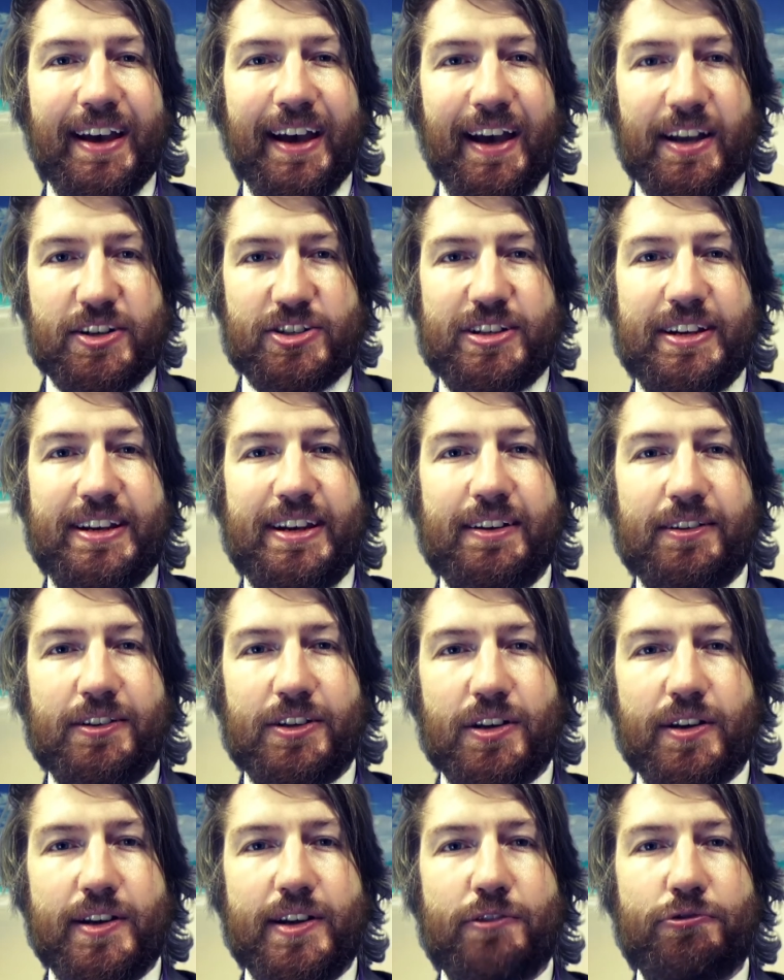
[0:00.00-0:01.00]
actually
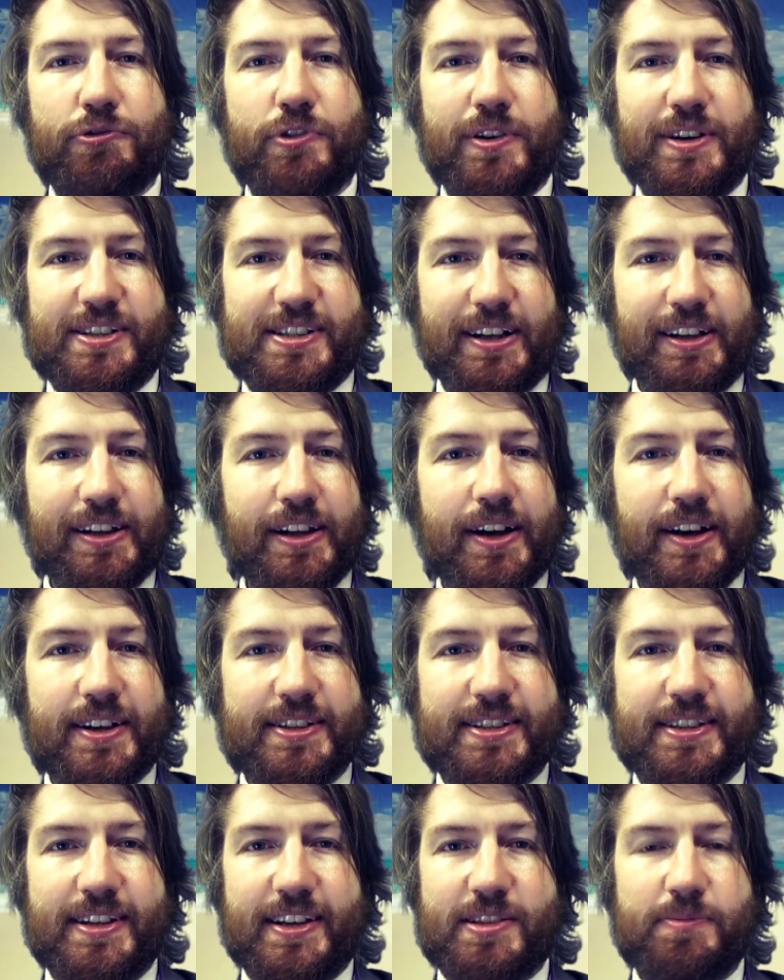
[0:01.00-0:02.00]
going through it as a
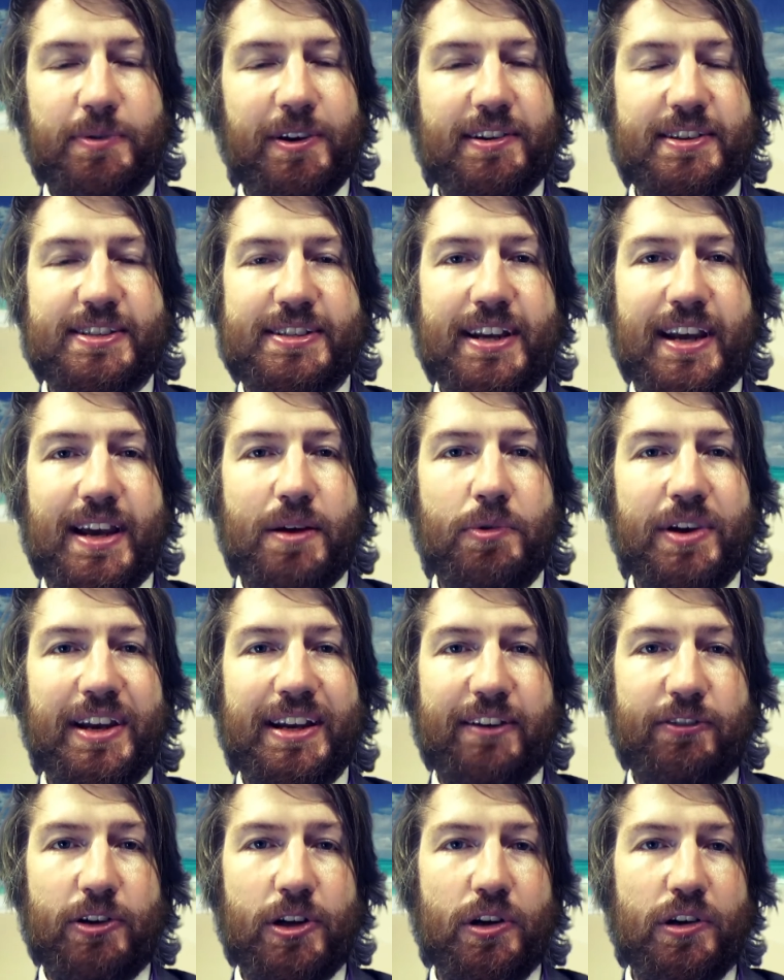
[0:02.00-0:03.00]
class, experiencing it, we
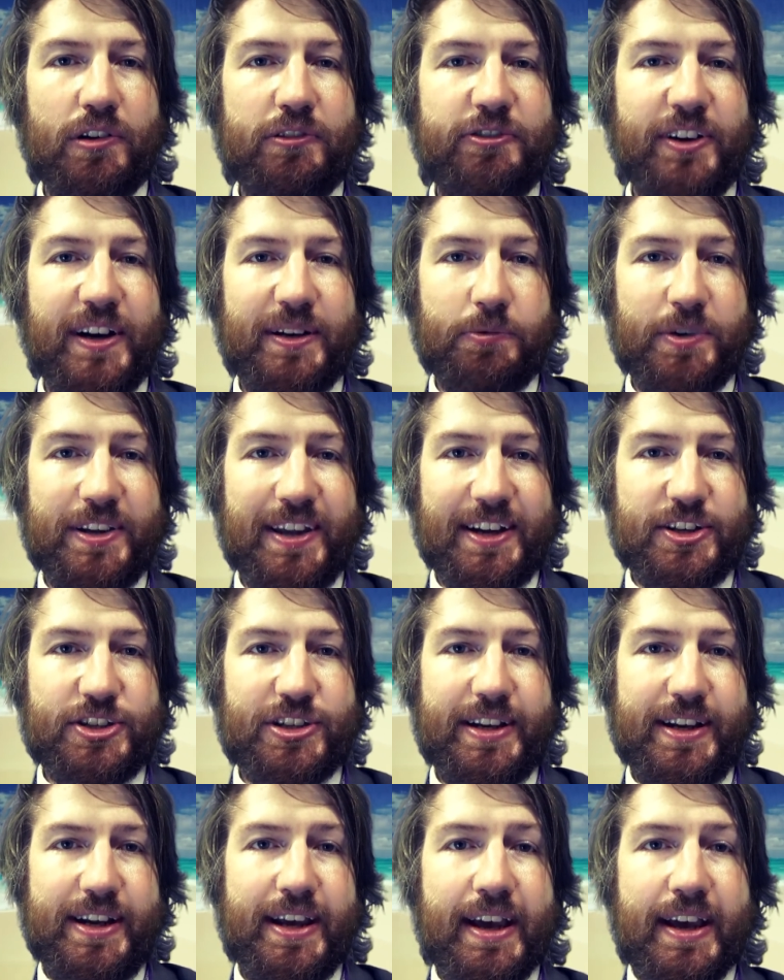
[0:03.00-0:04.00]
can have a lot of fun with
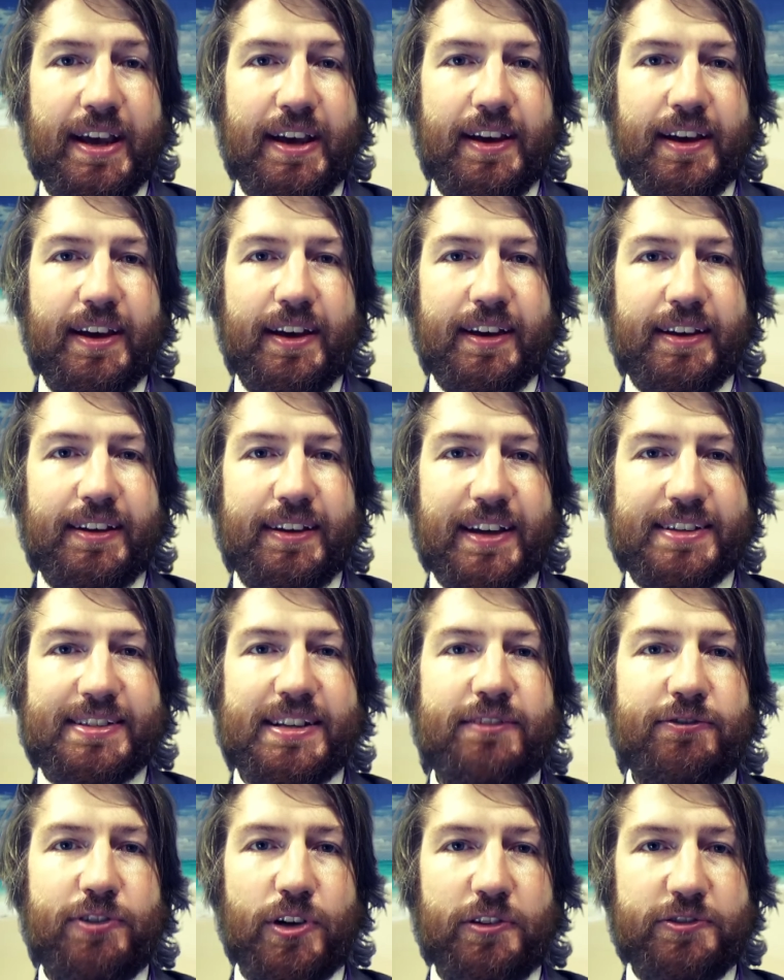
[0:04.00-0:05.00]
actually
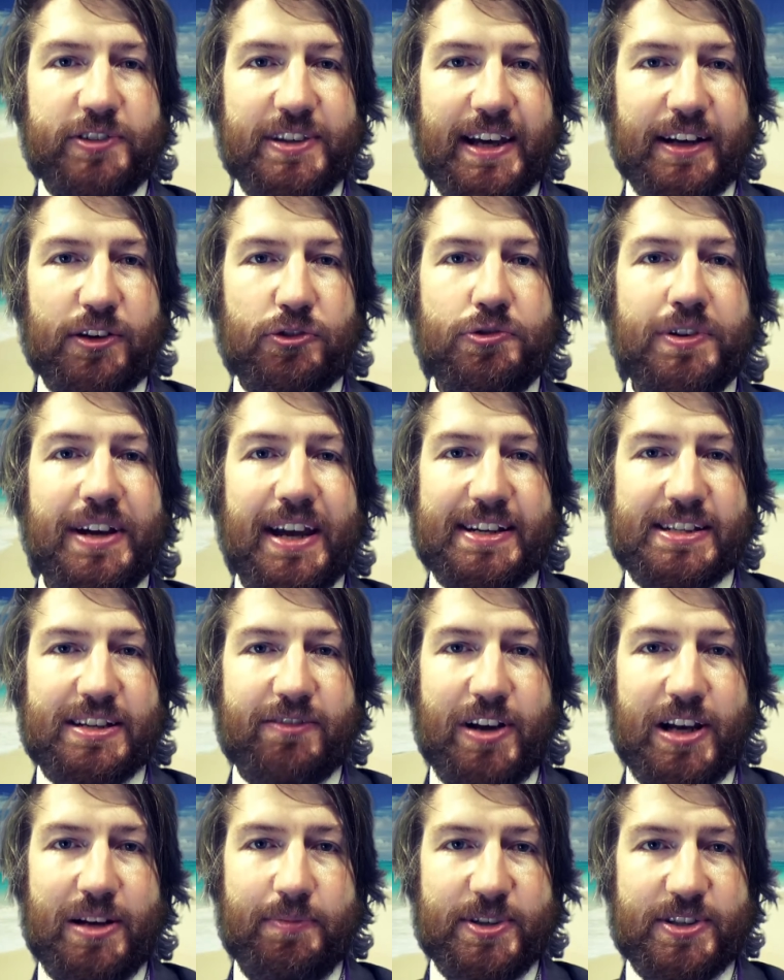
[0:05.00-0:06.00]
getting involved in that
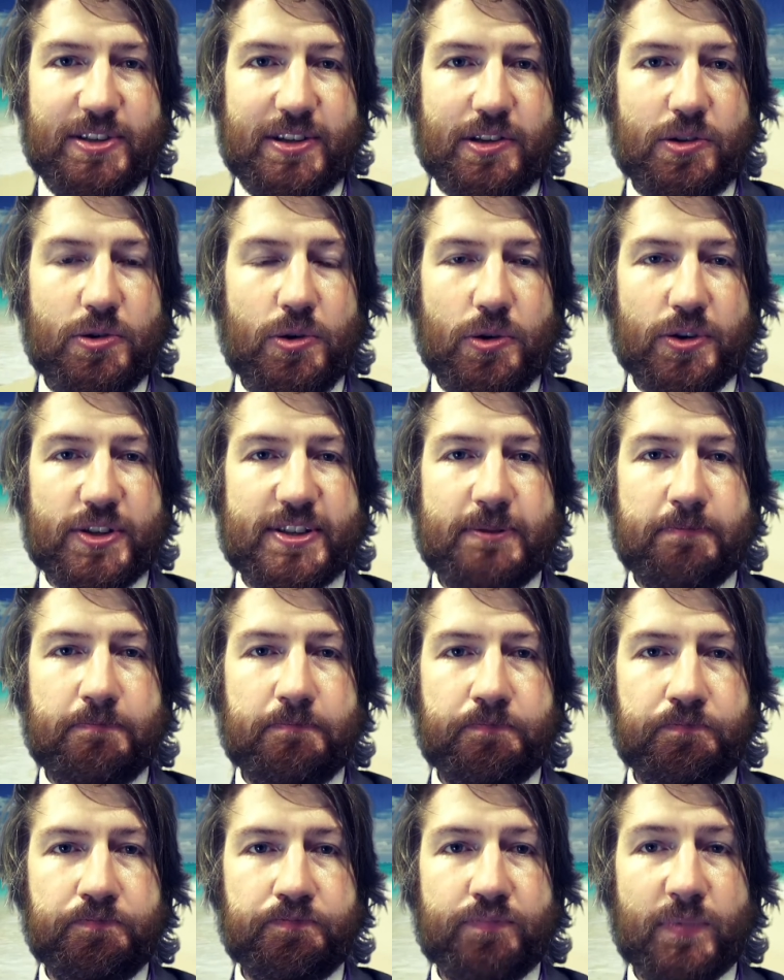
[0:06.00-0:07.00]
creative element of the course.
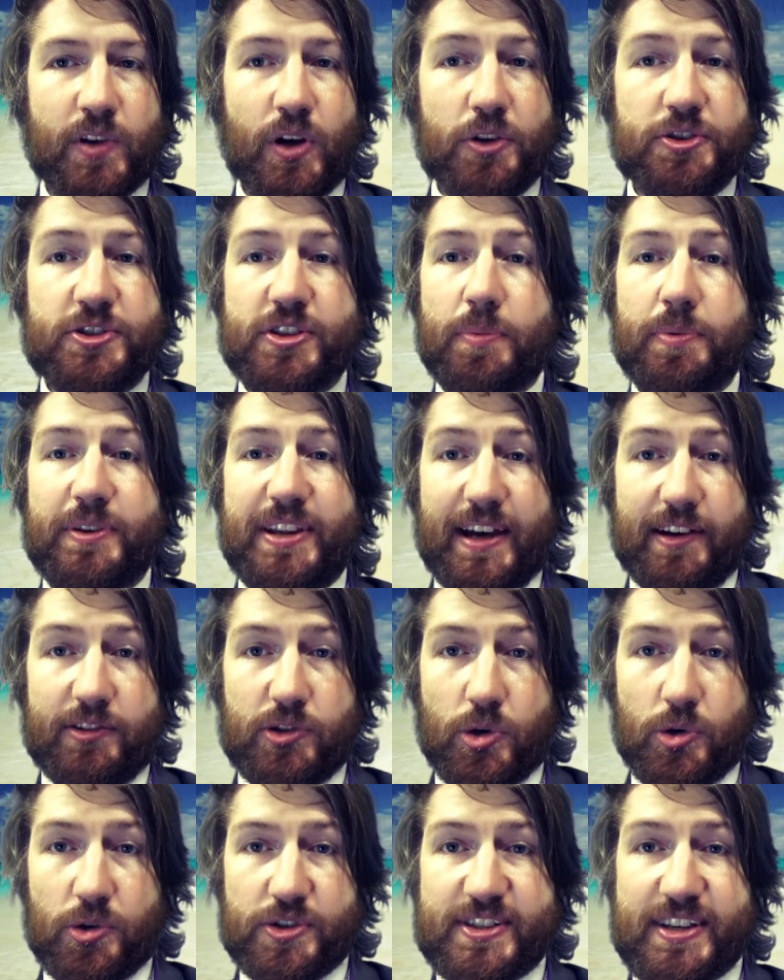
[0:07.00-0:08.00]
On top of that, of
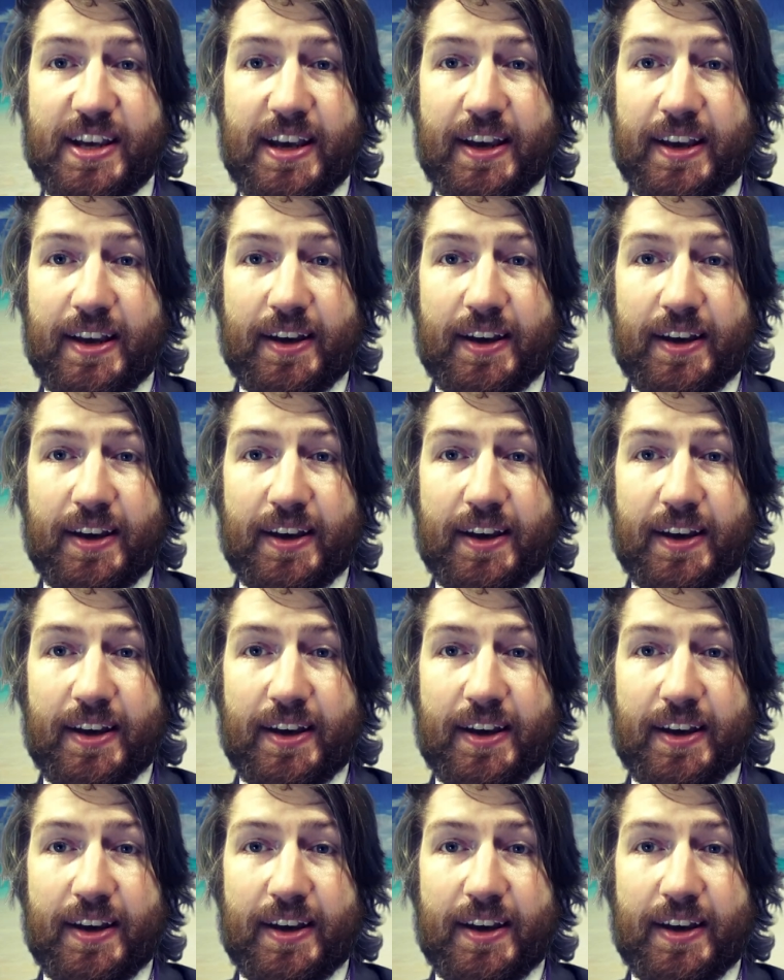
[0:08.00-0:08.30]
course,